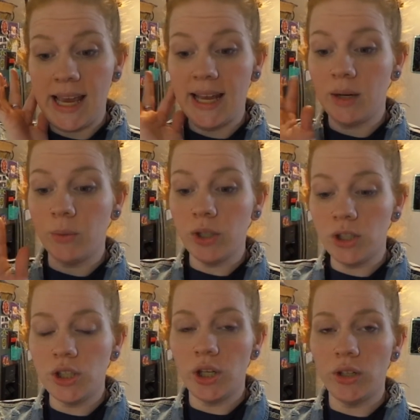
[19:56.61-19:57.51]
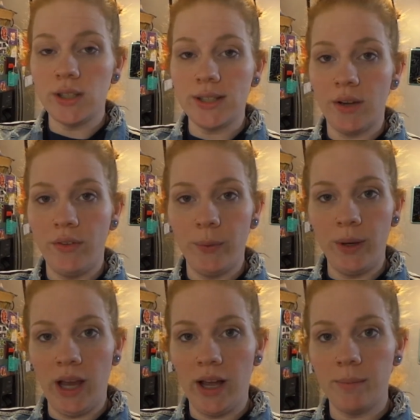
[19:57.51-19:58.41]
and I wanted to show you the stuff that we
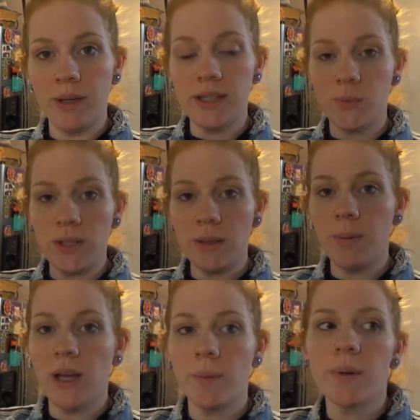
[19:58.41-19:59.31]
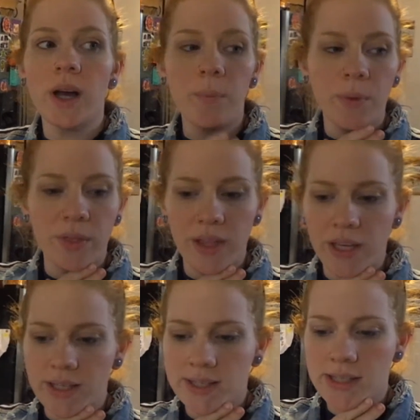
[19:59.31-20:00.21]
got because we did pick up a couple
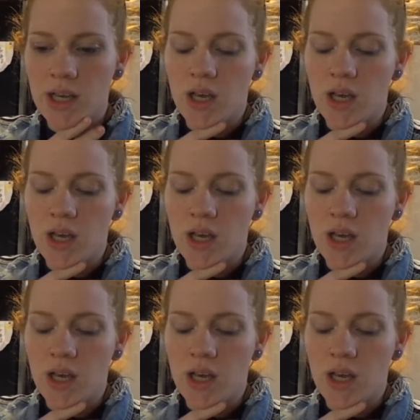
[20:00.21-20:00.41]
things